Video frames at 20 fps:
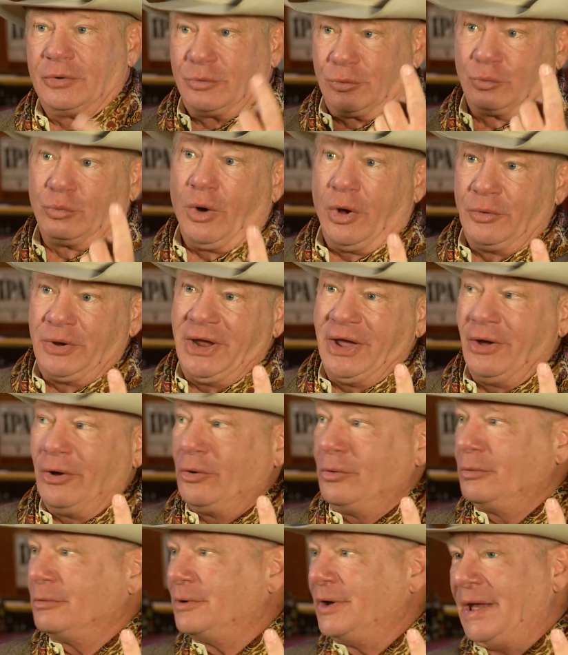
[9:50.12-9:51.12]

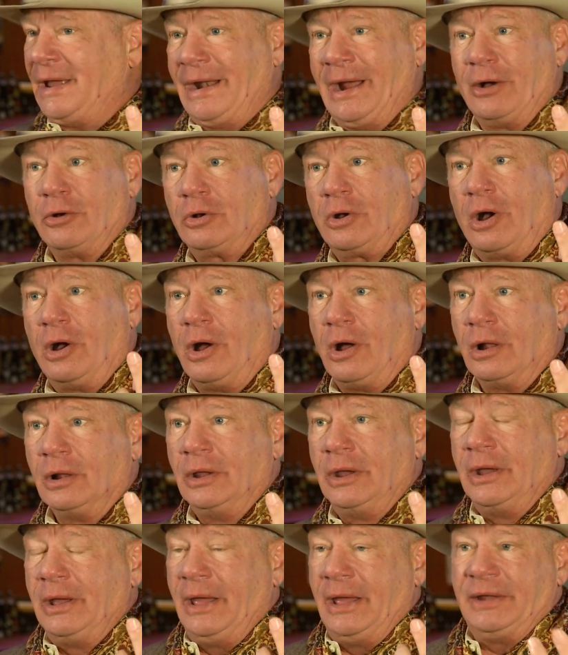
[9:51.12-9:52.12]
rodeo and alcohol.
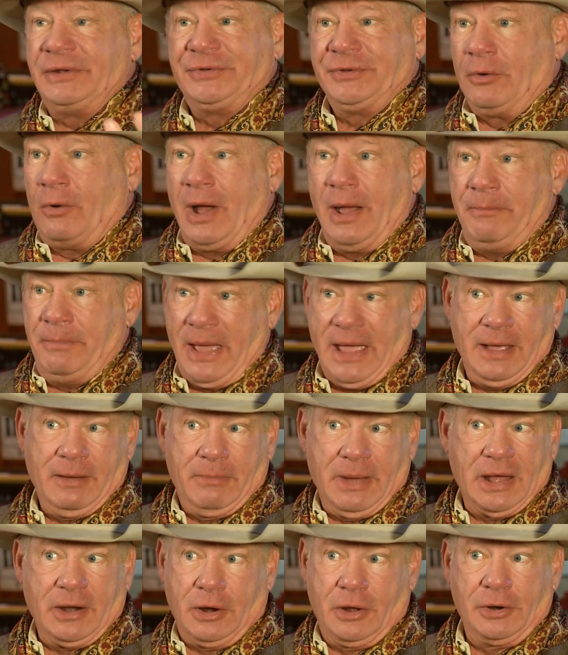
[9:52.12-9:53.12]
And so I pay
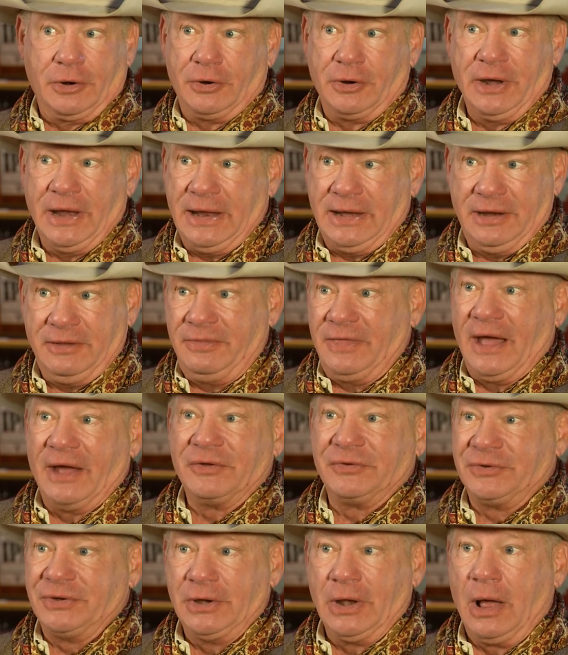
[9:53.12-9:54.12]
about
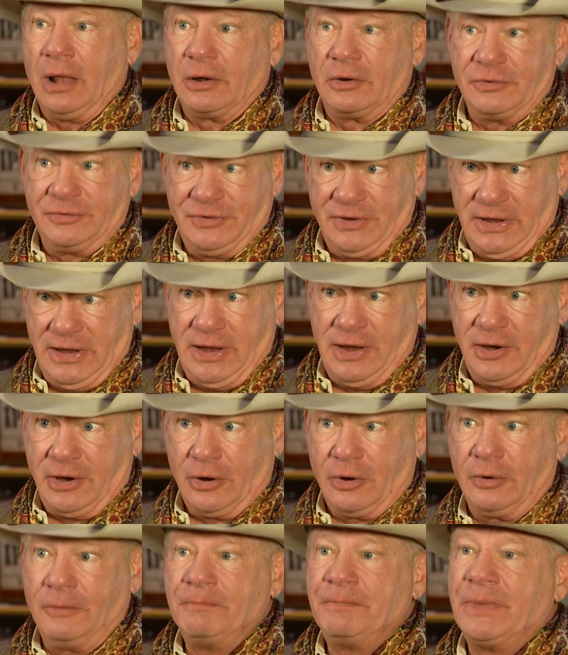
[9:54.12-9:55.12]
$180,000 a
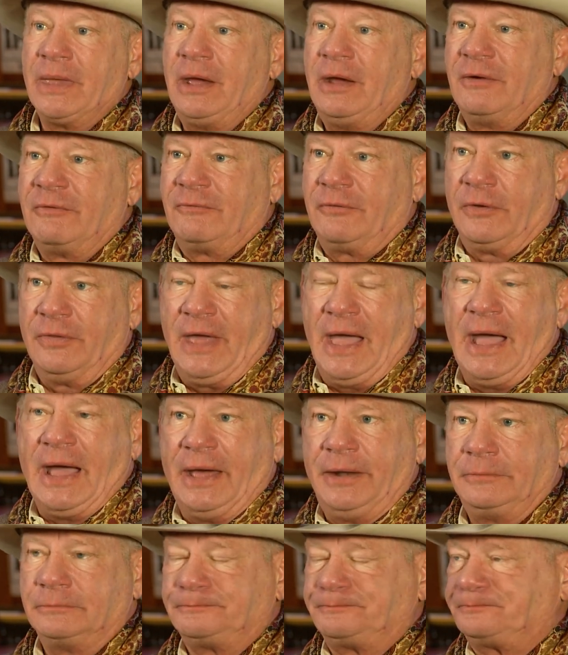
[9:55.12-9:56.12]
year for
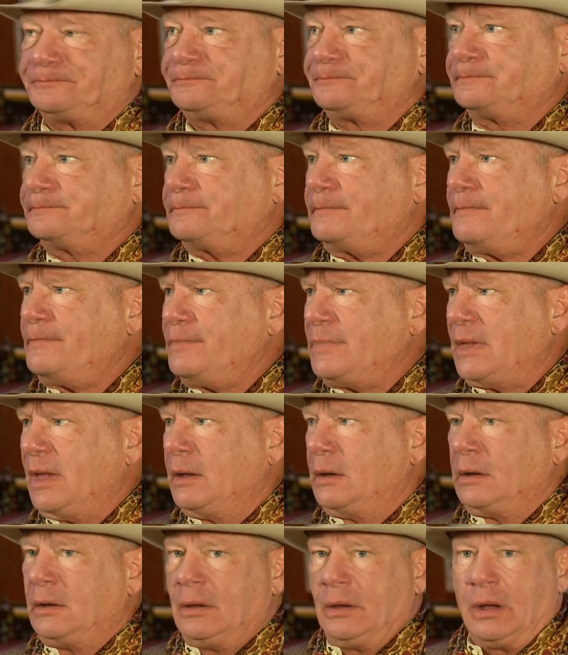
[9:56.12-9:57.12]
that.
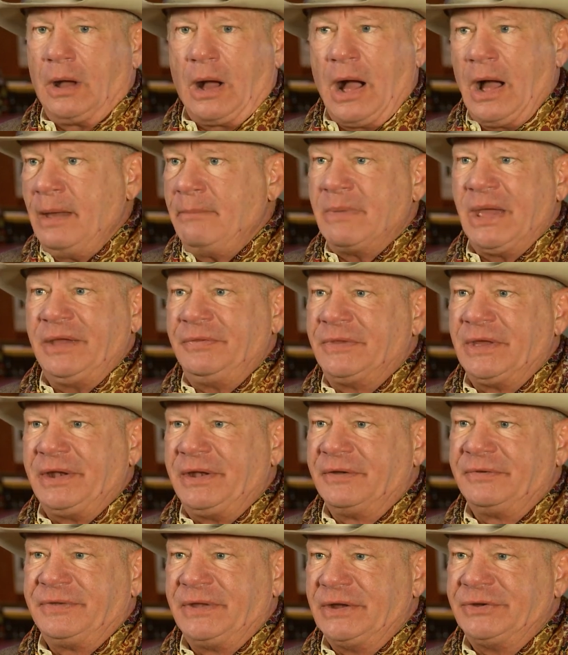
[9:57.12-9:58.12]
I made the
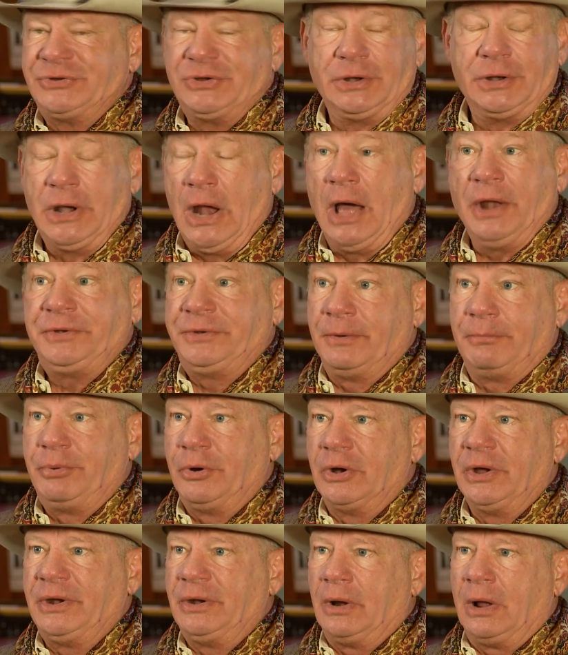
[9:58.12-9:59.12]
decision not to
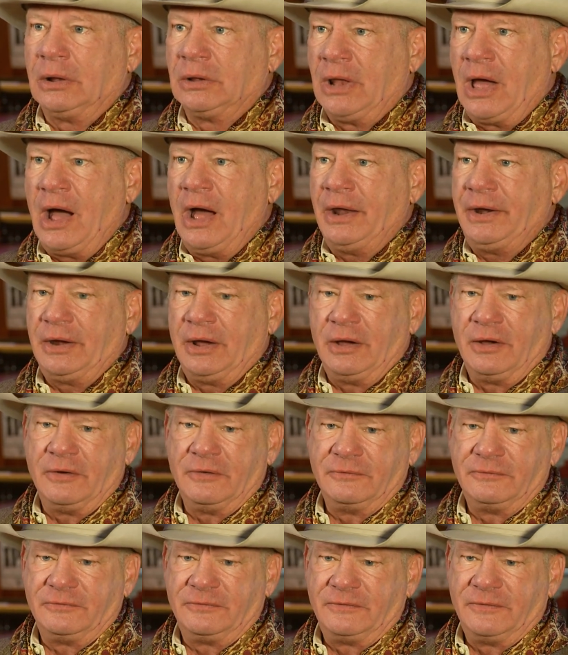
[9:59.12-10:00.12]
put a lot
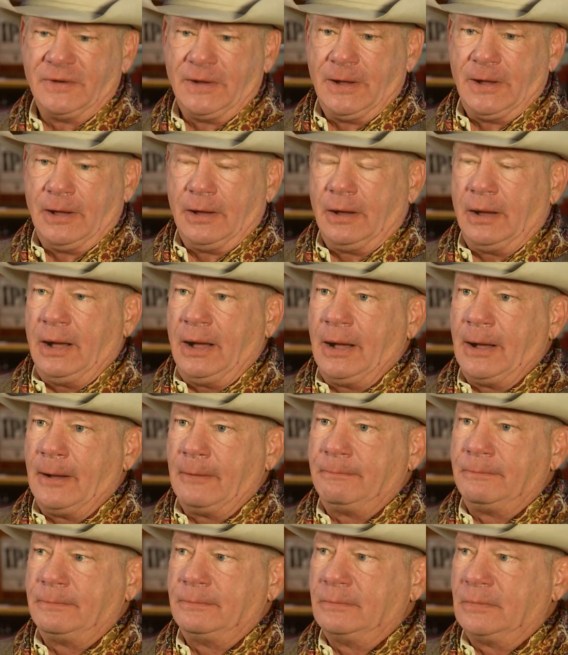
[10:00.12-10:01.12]
of
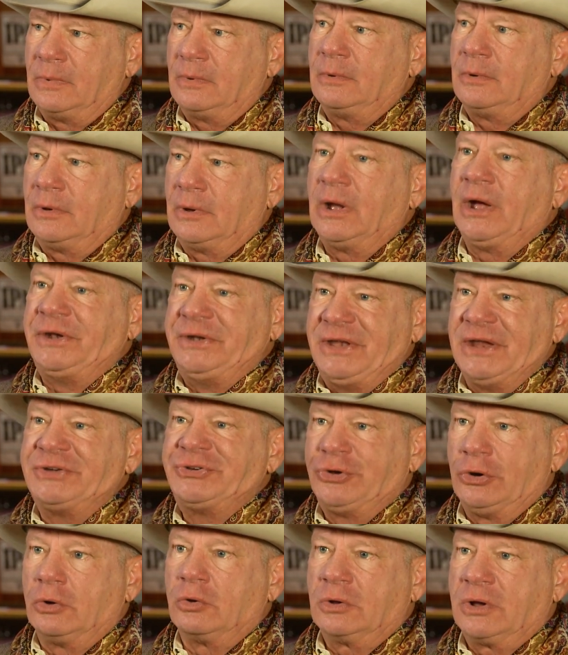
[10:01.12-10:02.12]
uh,
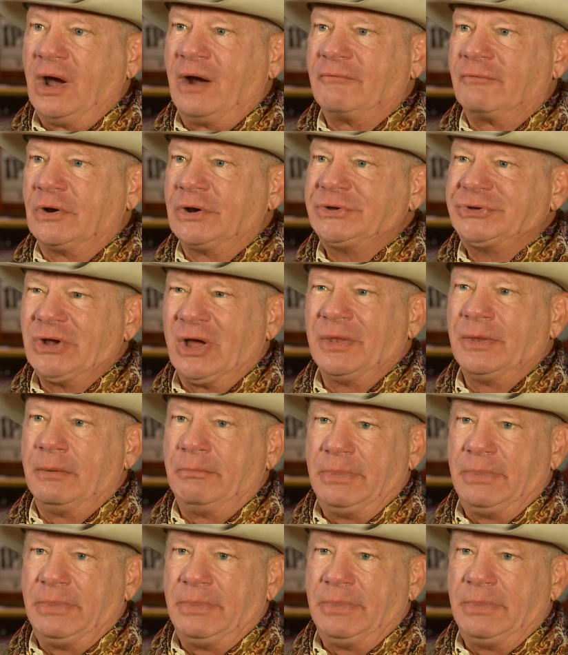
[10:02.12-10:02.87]
additional coverage on the